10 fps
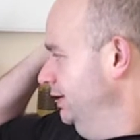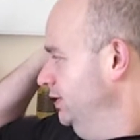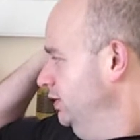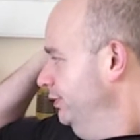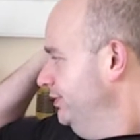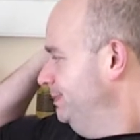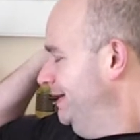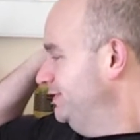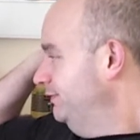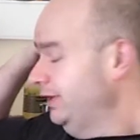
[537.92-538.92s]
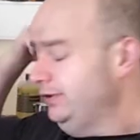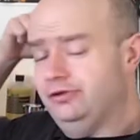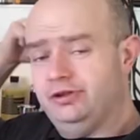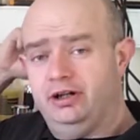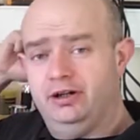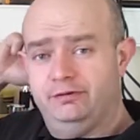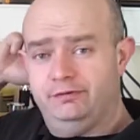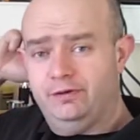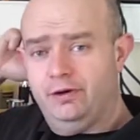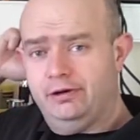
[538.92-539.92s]
Was specified to draw
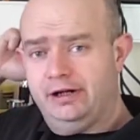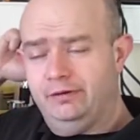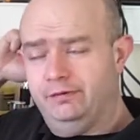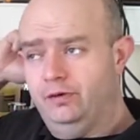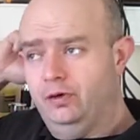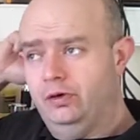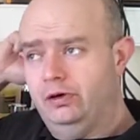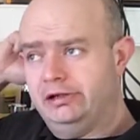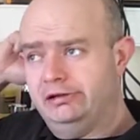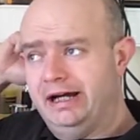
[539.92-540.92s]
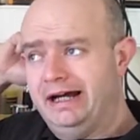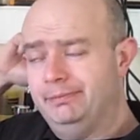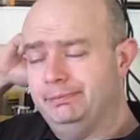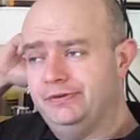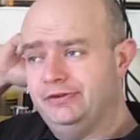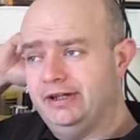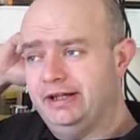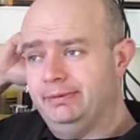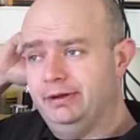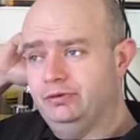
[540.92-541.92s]
4 amps at
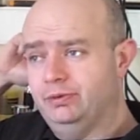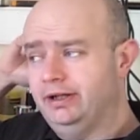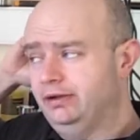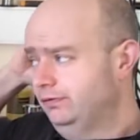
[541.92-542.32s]
about 12